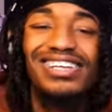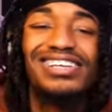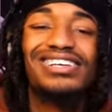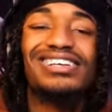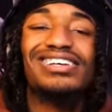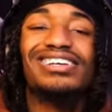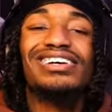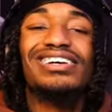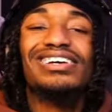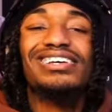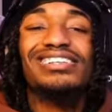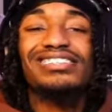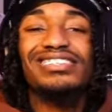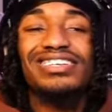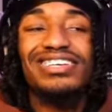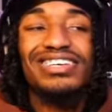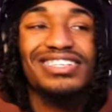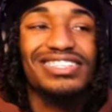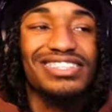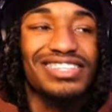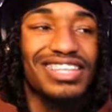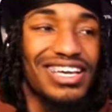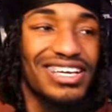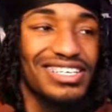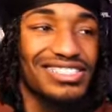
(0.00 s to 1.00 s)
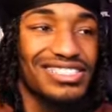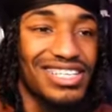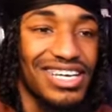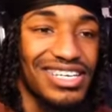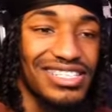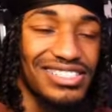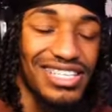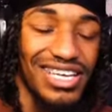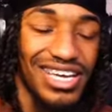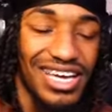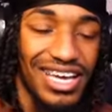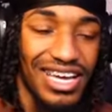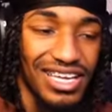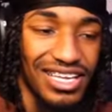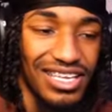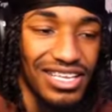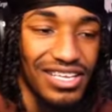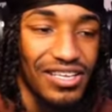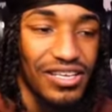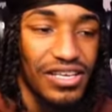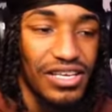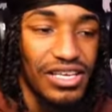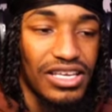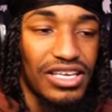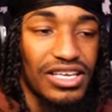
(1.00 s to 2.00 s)
and things like that,
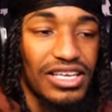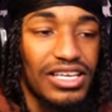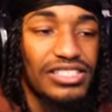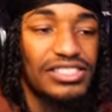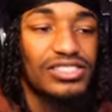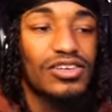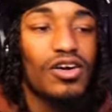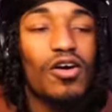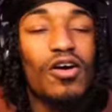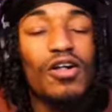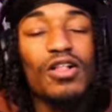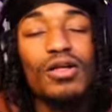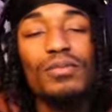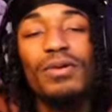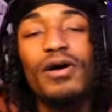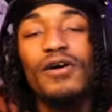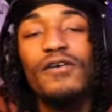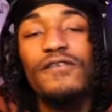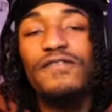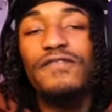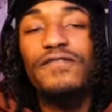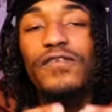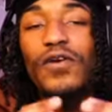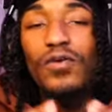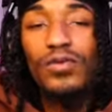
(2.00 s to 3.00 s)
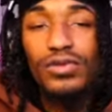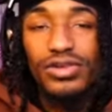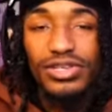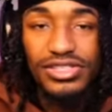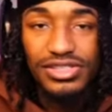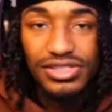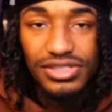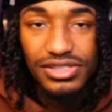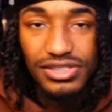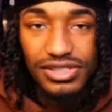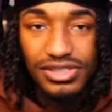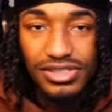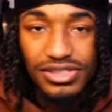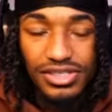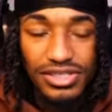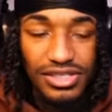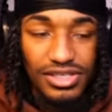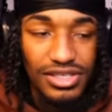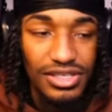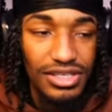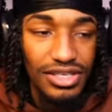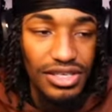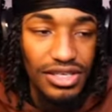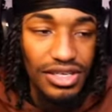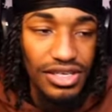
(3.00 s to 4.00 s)
it's all about focus.
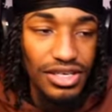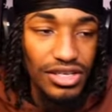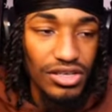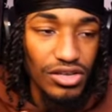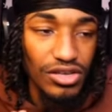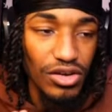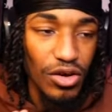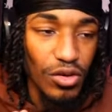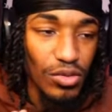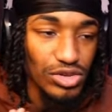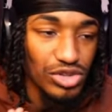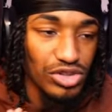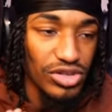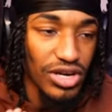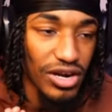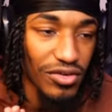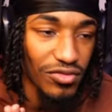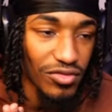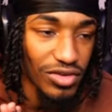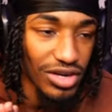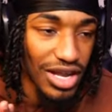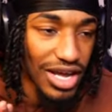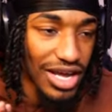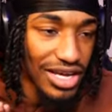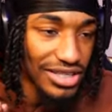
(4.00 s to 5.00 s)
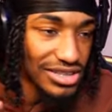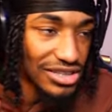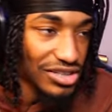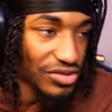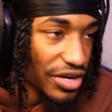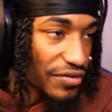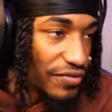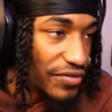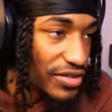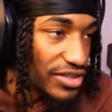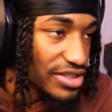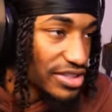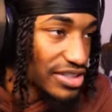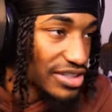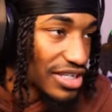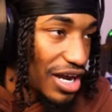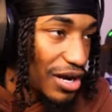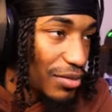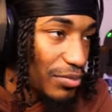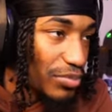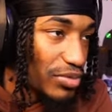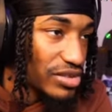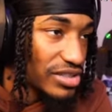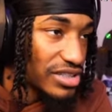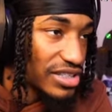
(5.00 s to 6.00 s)
You know what you got to realize? DeRay Vicious, I
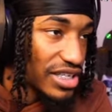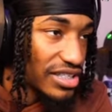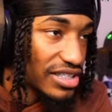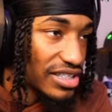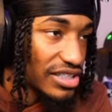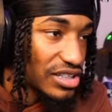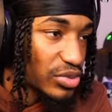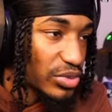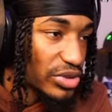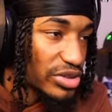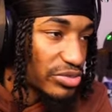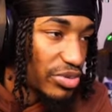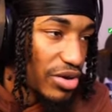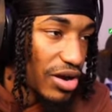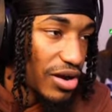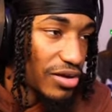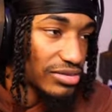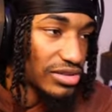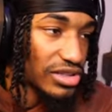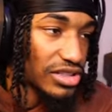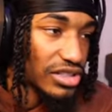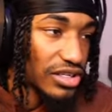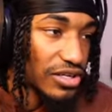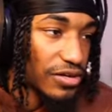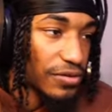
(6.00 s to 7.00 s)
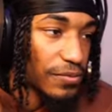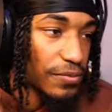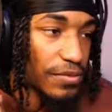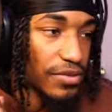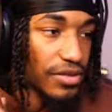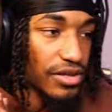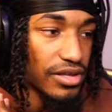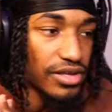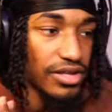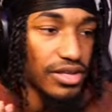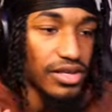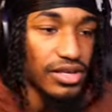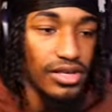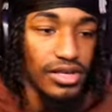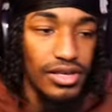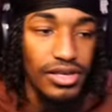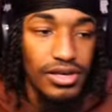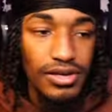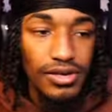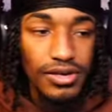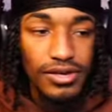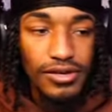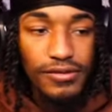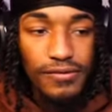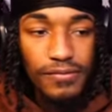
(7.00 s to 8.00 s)
appreciate the Twitch Prime sub.
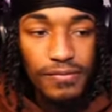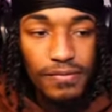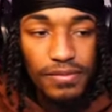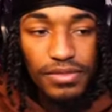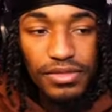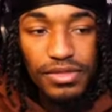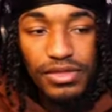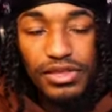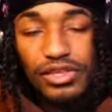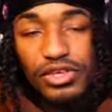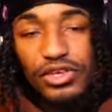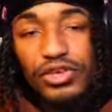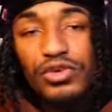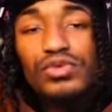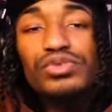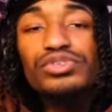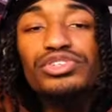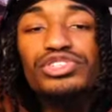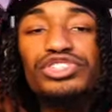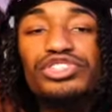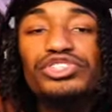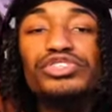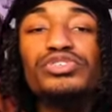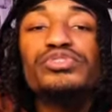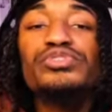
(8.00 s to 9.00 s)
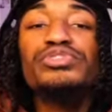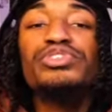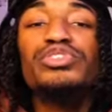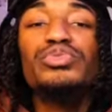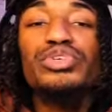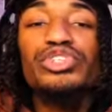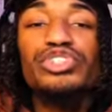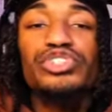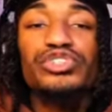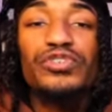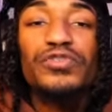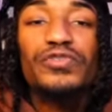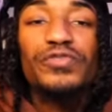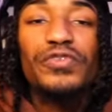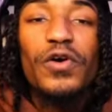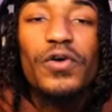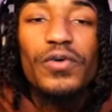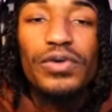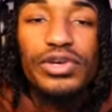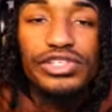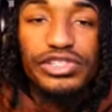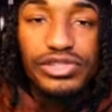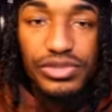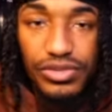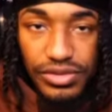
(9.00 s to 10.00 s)
You choose what you
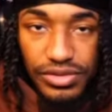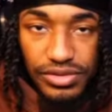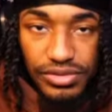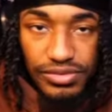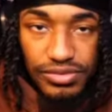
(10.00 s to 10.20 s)
focus on.